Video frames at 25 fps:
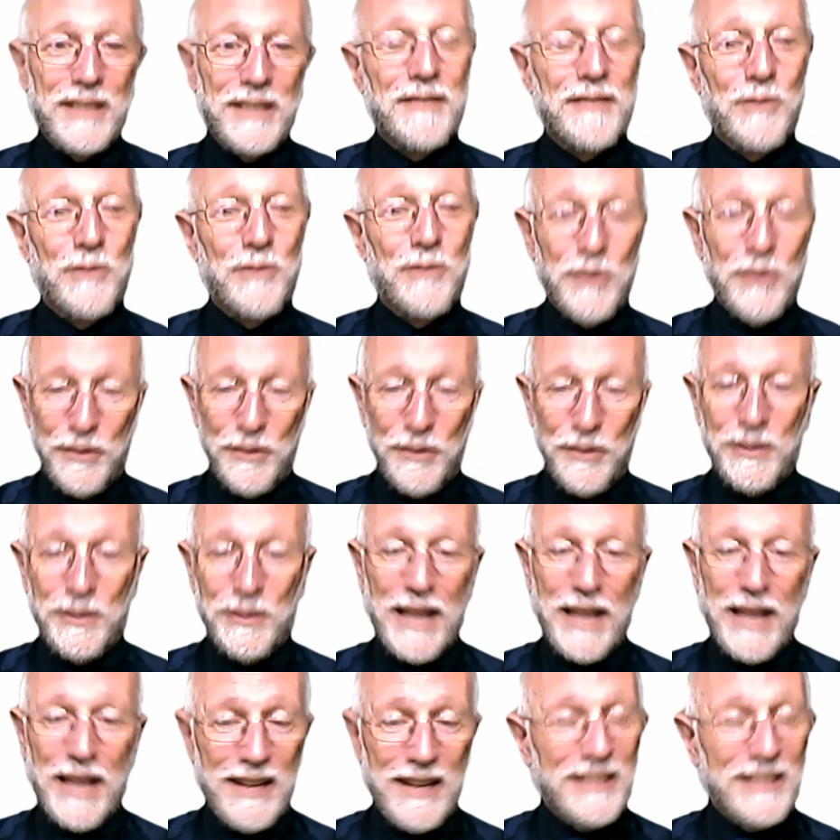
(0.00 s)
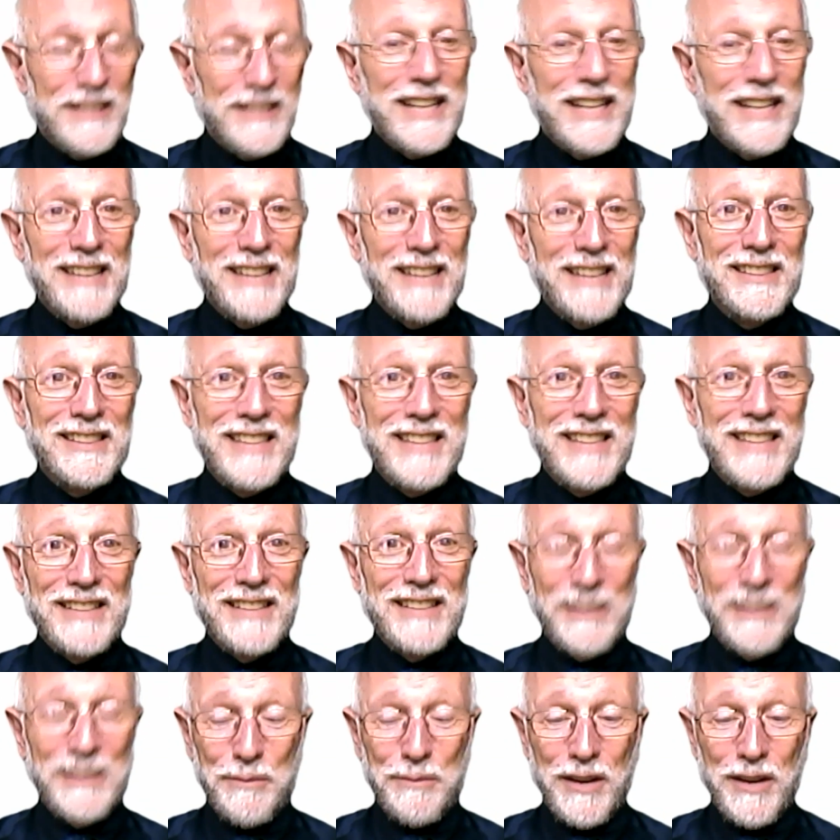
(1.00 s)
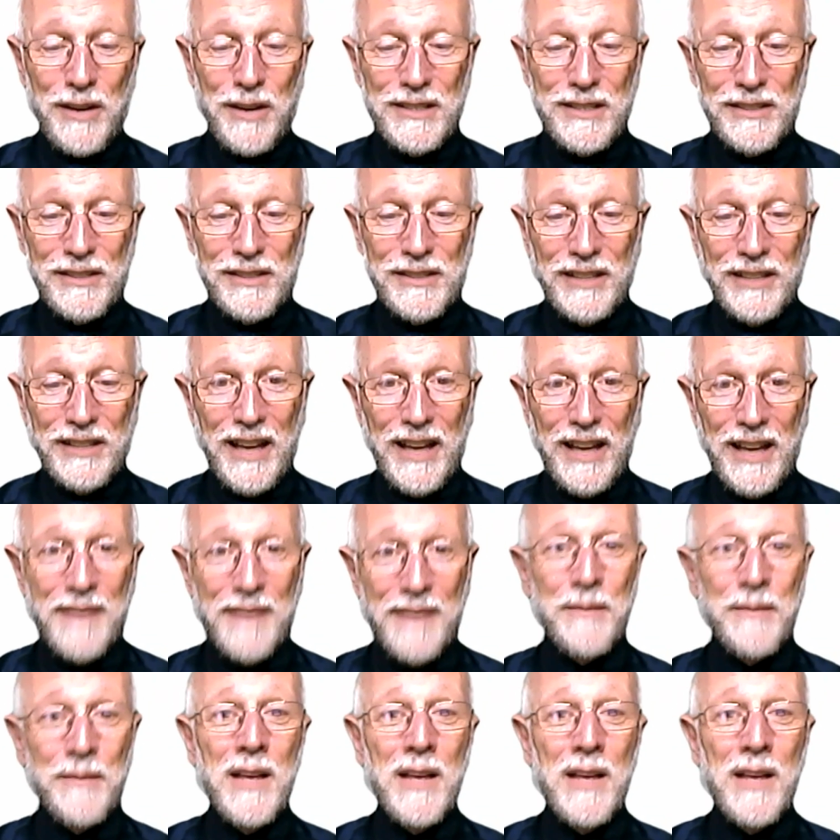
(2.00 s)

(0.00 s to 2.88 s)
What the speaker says: And we'll go through that in a 10-step process today.